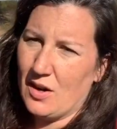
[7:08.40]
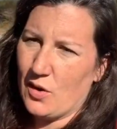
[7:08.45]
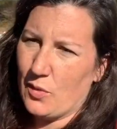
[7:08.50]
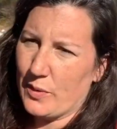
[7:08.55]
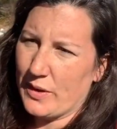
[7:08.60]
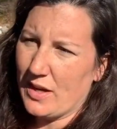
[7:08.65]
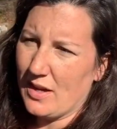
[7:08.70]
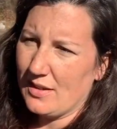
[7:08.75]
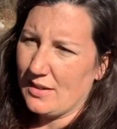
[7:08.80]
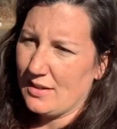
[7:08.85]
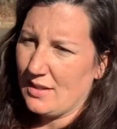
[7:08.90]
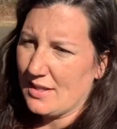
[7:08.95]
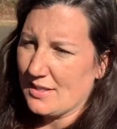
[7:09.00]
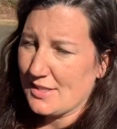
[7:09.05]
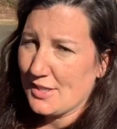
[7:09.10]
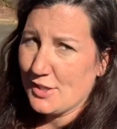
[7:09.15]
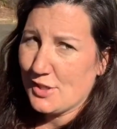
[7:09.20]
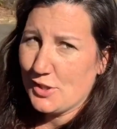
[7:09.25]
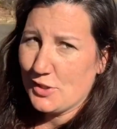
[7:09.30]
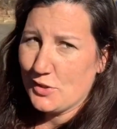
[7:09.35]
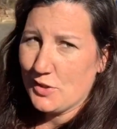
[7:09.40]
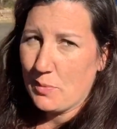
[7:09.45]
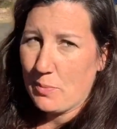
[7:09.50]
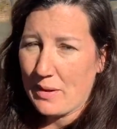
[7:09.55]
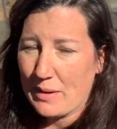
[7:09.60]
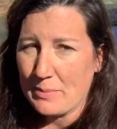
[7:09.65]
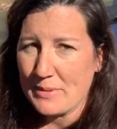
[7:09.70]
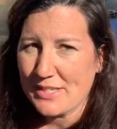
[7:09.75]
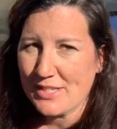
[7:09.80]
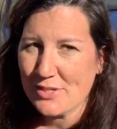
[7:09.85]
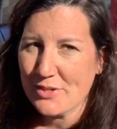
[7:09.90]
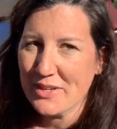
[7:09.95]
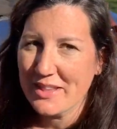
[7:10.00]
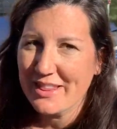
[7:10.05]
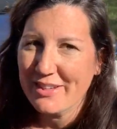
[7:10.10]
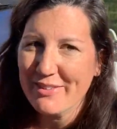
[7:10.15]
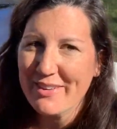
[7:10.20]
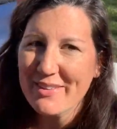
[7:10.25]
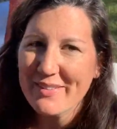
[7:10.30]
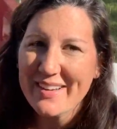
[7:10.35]
We got a lot to do. The baby's due in
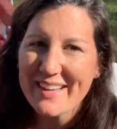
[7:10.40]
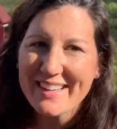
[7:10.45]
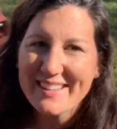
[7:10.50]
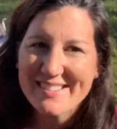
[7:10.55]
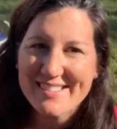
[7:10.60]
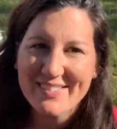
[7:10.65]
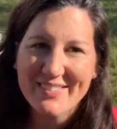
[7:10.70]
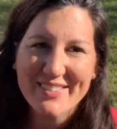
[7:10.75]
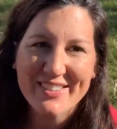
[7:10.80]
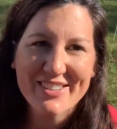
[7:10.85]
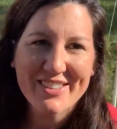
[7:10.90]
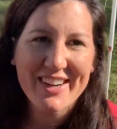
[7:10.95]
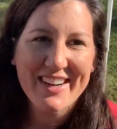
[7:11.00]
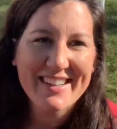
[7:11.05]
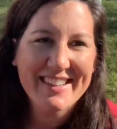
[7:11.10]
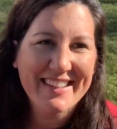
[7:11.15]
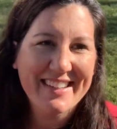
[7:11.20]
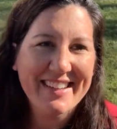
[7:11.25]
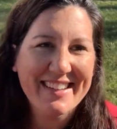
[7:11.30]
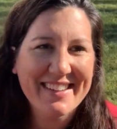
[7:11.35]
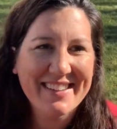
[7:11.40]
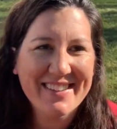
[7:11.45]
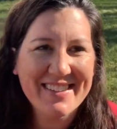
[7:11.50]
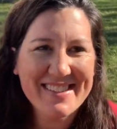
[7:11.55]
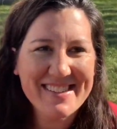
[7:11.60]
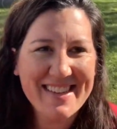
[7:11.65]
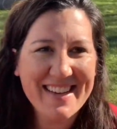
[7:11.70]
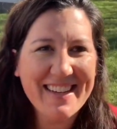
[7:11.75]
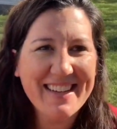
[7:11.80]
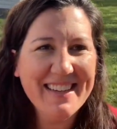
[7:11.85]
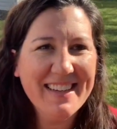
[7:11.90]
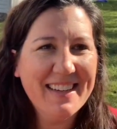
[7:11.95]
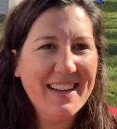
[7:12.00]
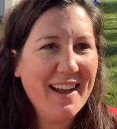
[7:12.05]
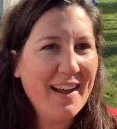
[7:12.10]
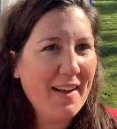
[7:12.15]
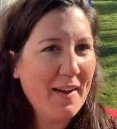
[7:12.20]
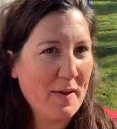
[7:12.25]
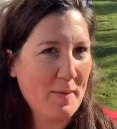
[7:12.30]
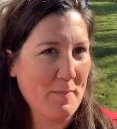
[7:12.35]
3 weeks and we're trying to get it all done
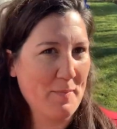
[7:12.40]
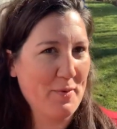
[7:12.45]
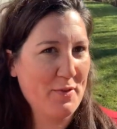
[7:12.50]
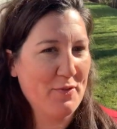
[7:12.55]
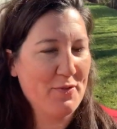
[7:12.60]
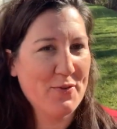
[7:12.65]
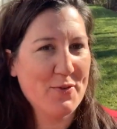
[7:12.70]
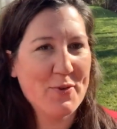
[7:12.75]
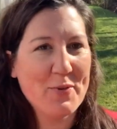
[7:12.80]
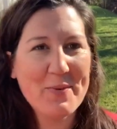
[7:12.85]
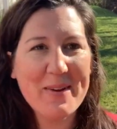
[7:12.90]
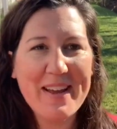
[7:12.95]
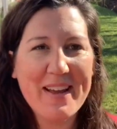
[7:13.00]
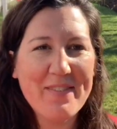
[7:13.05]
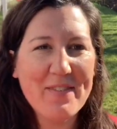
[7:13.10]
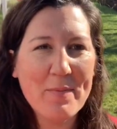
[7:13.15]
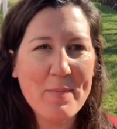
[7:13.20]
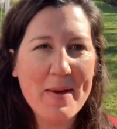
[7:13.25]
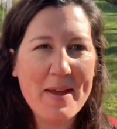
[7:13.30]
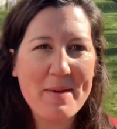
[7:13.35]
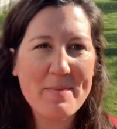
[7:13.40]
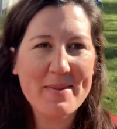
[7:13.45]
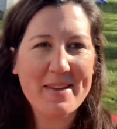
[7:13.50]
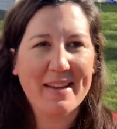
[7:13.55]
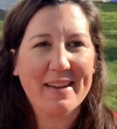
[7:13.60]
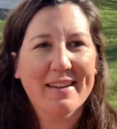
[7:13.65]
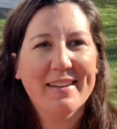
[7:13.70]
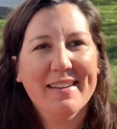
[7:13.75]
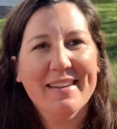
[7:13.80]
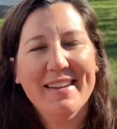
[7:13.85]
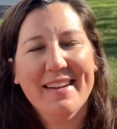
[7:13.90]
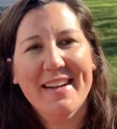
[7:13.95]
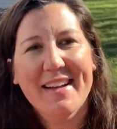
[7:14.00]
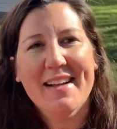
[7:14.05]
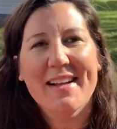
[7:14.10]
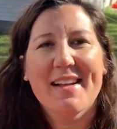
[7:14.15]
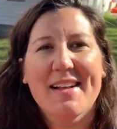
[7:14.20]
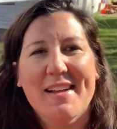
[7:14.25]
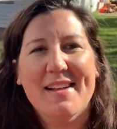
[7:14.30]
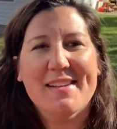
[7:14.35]
before we have a baby.
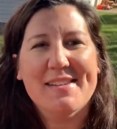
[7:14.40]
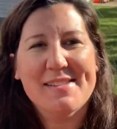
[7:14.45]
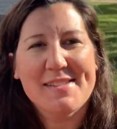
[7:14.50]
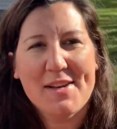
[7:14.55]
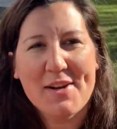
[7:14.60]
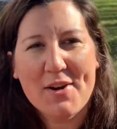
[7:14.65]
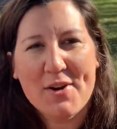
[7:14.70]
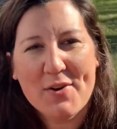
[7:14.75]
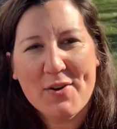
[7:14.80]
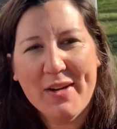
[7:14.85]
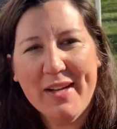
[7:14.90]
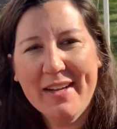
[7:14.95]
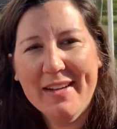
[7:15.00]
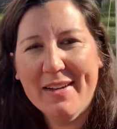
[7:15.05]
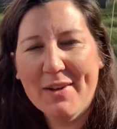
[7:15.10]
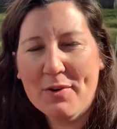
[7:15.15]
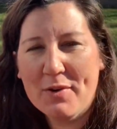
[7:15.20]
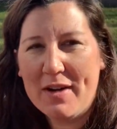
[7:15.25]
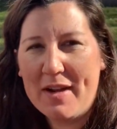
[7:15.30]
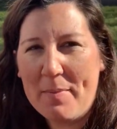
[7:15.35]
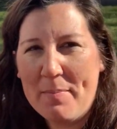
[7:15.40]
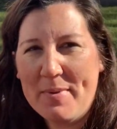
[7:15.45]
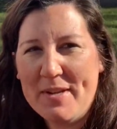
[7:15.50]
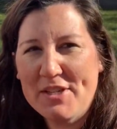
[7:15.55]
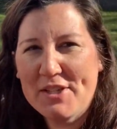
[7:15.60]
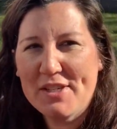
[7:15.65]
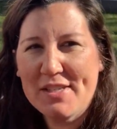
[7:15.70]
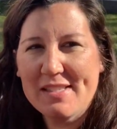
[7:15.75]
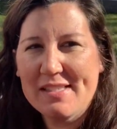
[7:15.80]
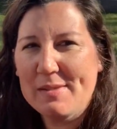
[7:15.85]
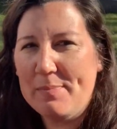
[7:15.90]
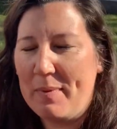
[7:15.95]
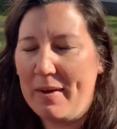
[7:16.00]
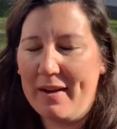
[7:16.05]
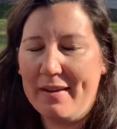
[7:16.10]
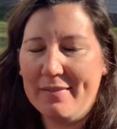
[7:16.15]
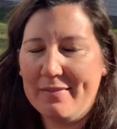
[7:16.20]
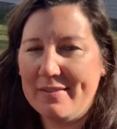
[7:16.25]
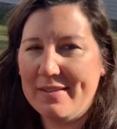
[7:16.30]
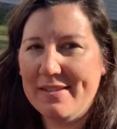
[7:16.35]
So we're ambitious,
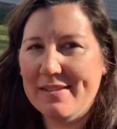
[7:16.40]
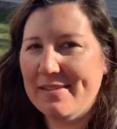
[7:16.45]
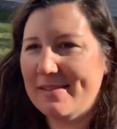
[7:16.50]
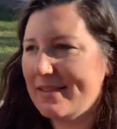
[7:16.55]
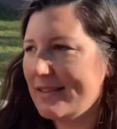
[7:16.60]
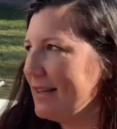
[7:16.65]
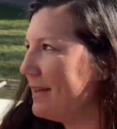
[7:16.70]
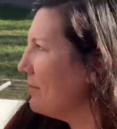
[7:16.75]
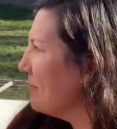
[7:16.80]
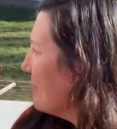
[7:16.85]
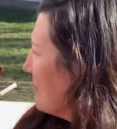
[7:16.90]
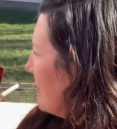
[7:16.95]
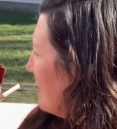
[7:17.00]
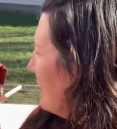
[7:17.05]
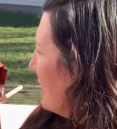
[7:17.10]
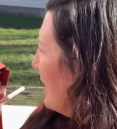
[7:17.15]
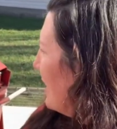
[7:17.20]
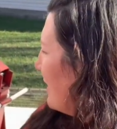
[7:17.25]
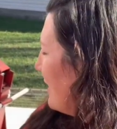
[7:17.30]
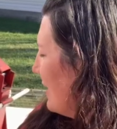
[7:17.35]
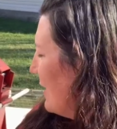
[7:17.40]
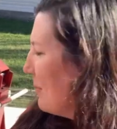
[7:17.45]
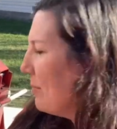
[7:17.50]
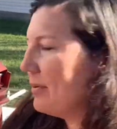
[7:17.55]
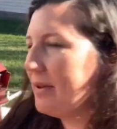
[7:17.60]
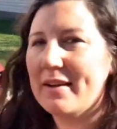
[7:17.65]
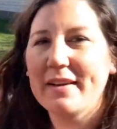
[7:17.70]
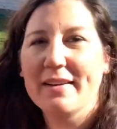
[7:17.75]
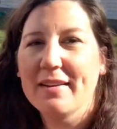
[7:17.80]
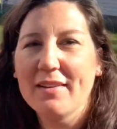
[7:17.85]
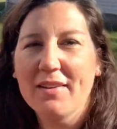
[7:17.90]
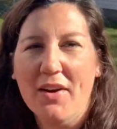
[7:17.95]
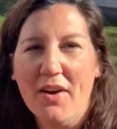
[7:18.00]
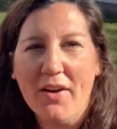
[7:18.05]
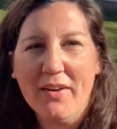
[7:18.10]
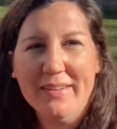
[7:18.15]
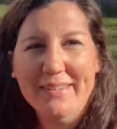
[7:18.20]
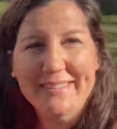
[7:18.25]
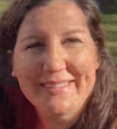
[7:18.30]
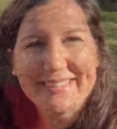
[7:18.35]
but we just keep plugging along.